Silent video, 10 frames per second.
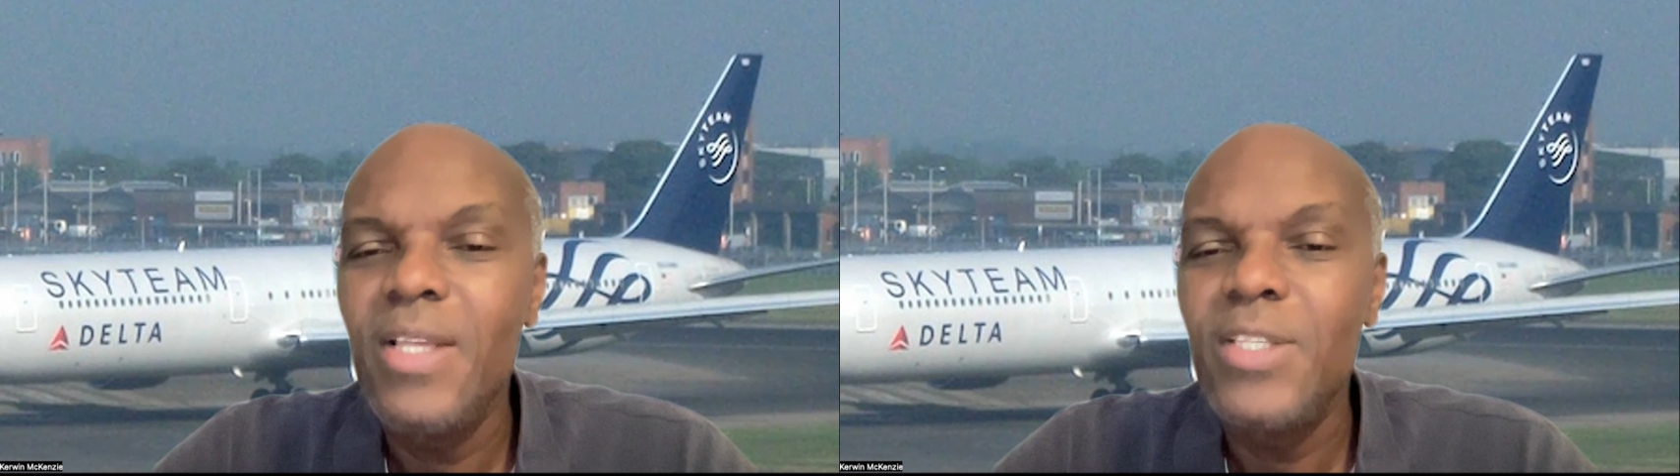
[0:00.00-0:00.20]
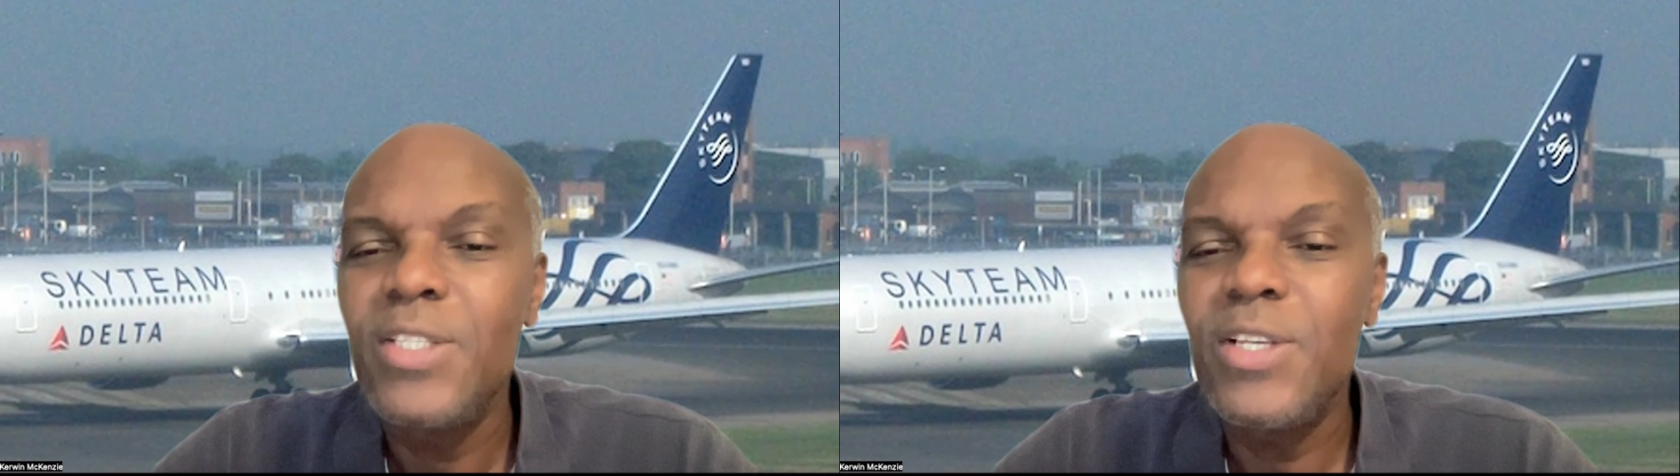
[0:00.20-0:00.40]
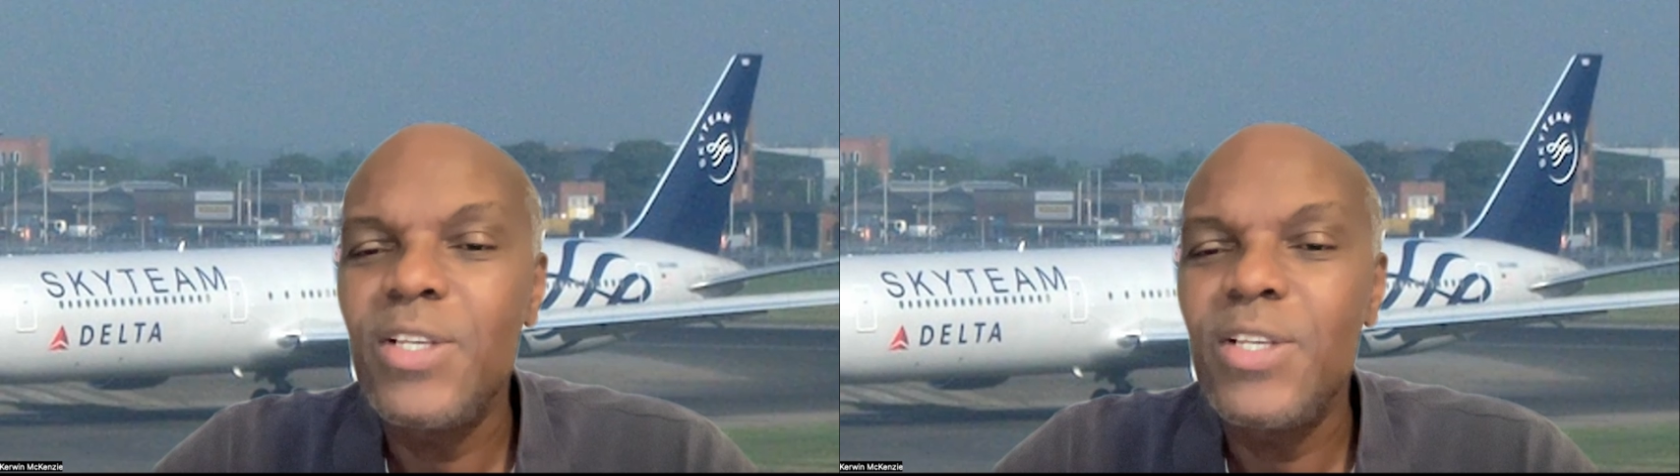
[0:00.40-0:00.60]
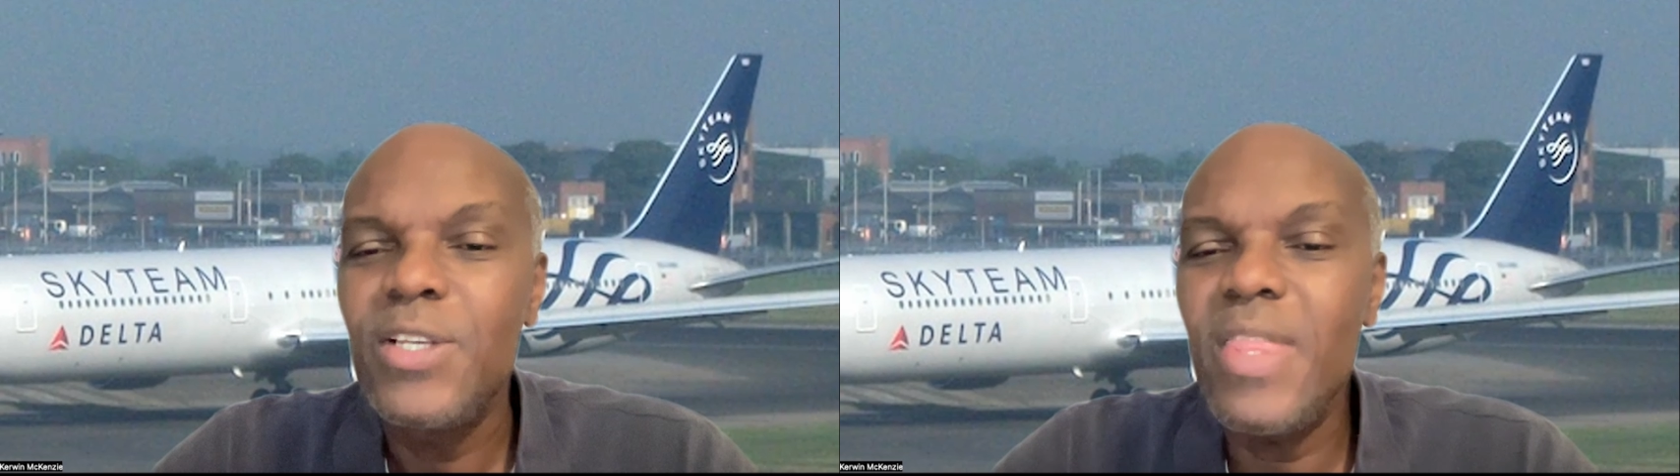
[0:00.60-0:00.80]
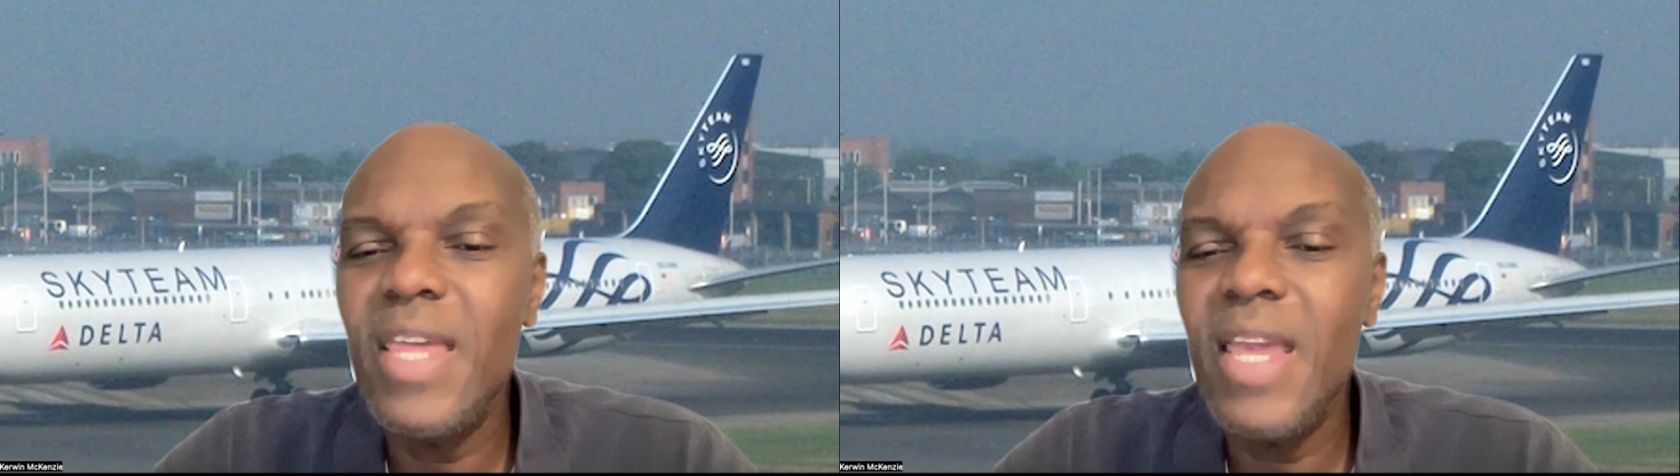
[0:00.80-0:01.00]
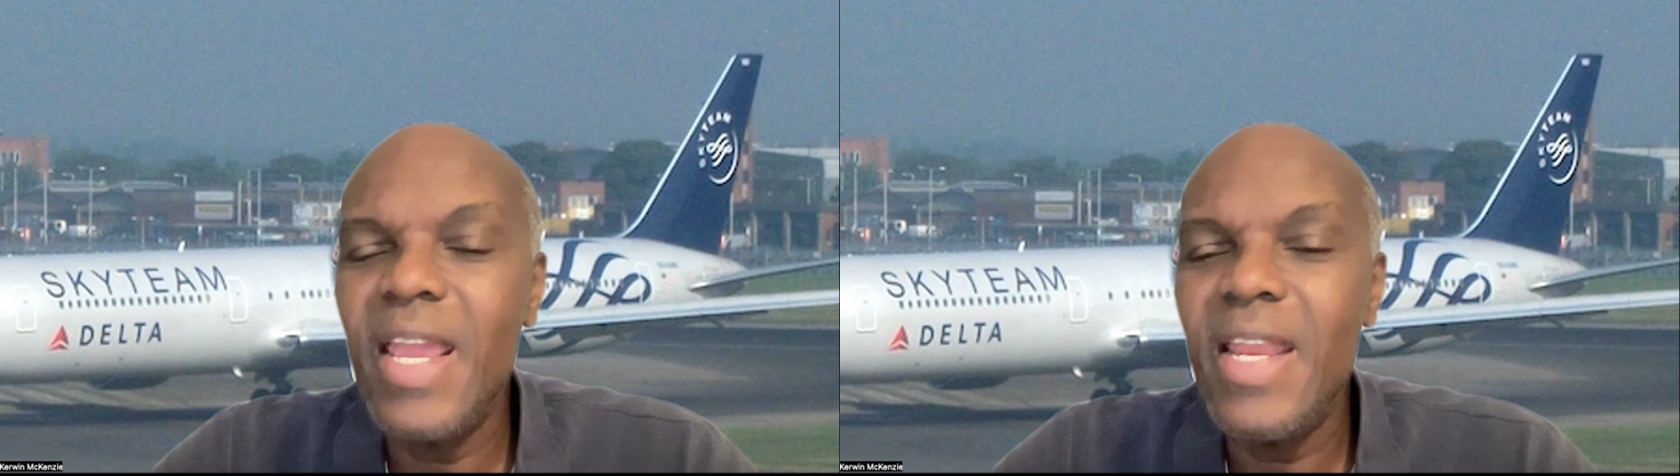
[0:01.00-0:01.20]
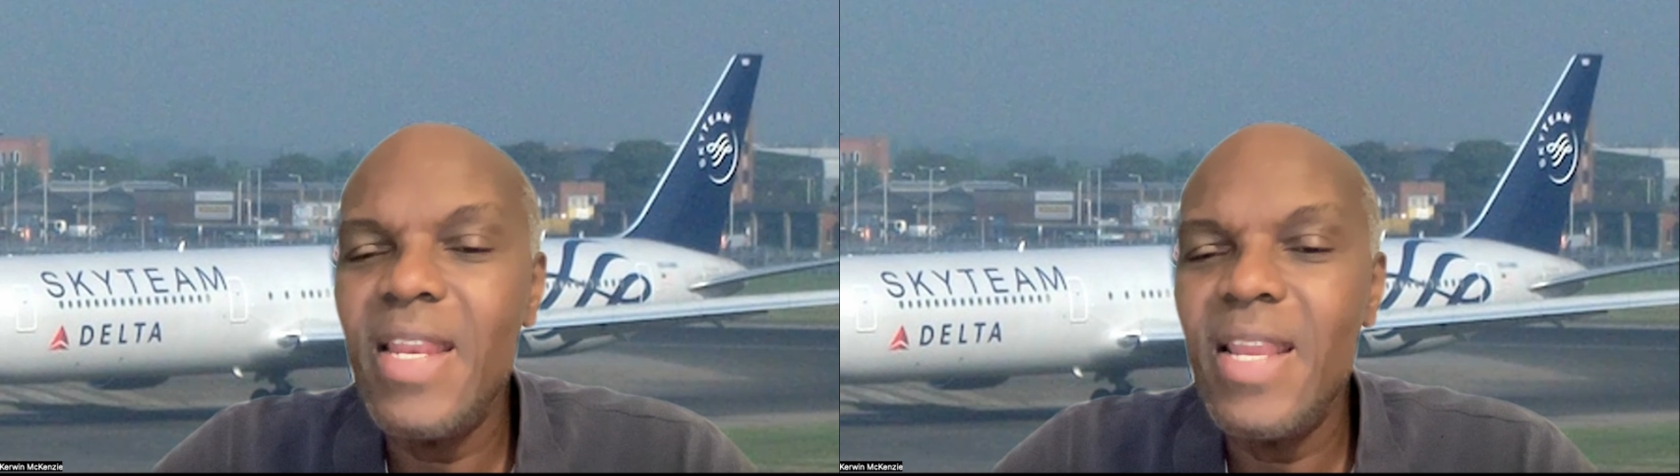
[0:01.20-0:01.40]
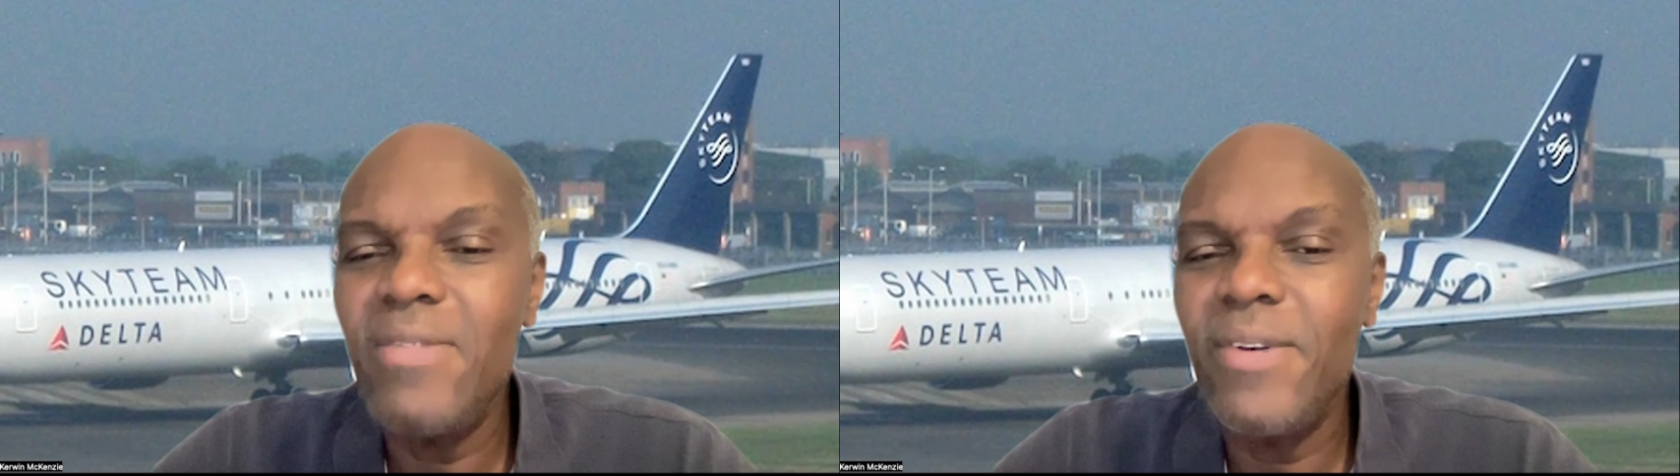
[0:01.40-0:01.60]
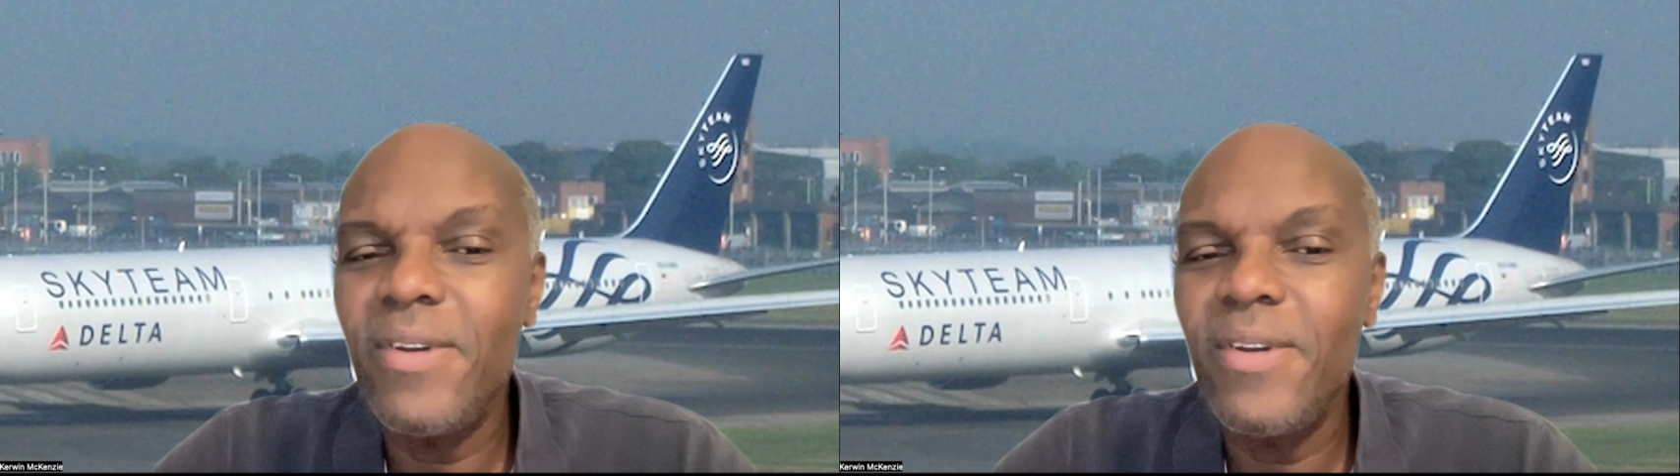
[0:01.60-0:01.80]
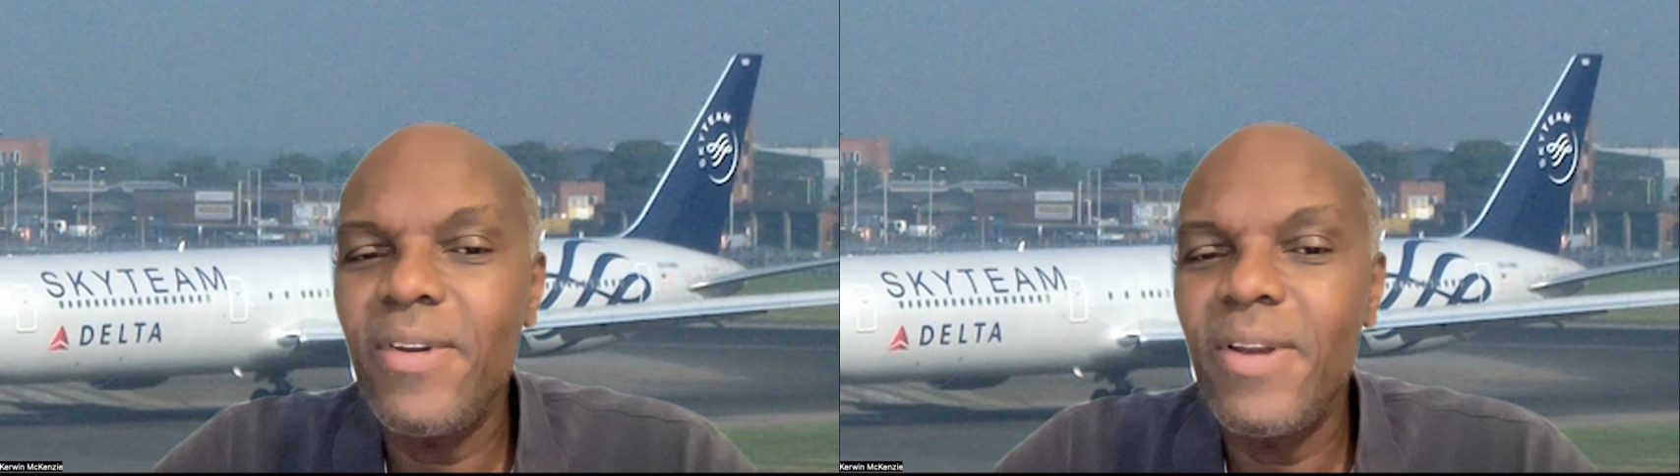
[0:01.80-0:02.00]
So they
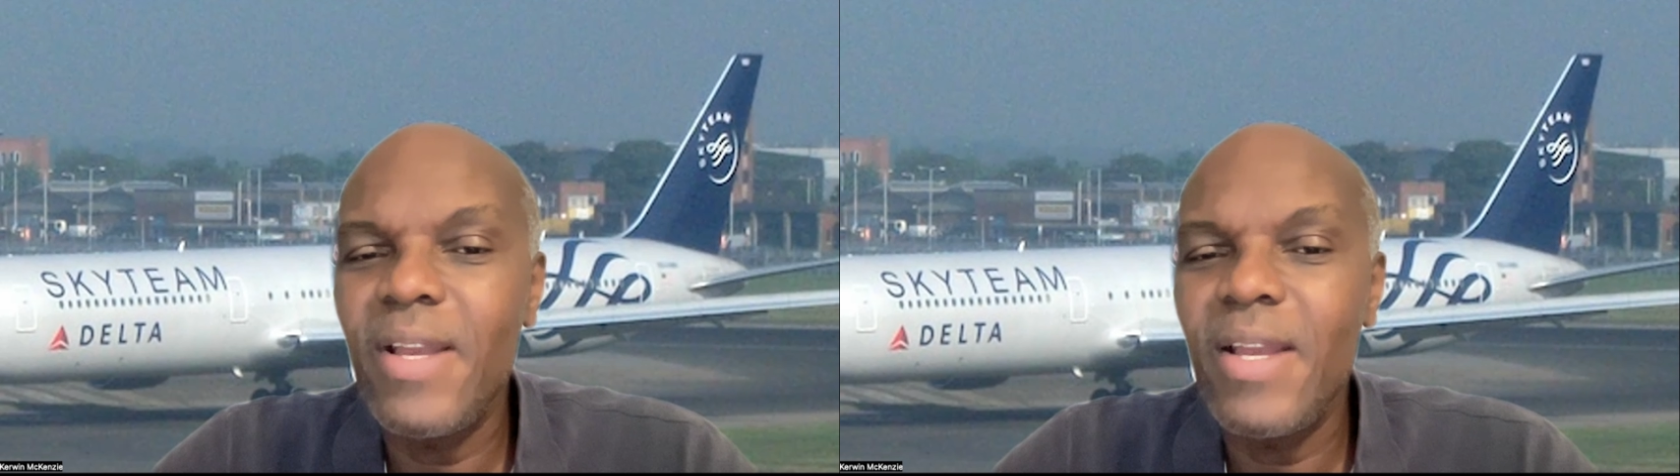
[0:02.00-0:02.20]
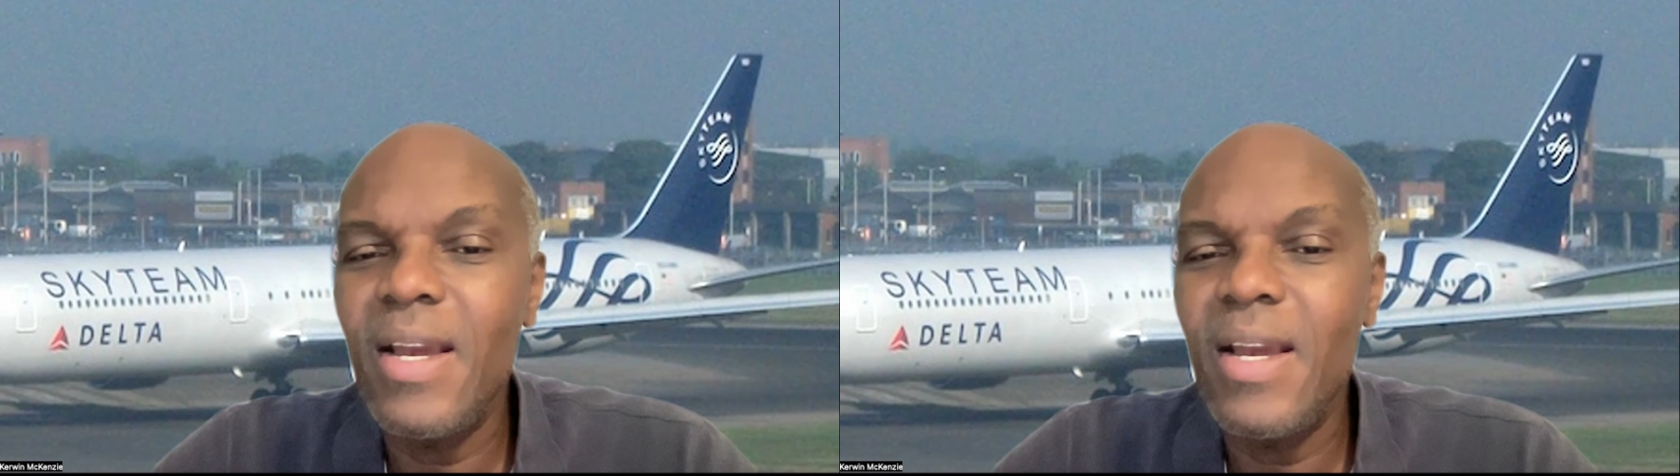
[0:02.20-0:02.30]
never